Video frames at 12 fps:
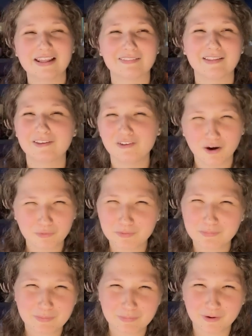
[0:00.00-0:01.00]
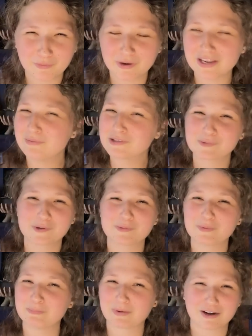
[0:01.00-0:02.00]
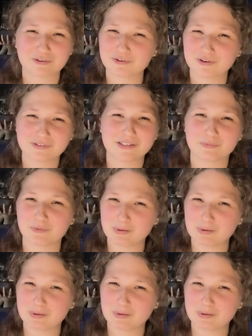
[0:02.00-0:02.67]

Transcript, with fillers: Like y'all remember when he was supposed to be microdosing with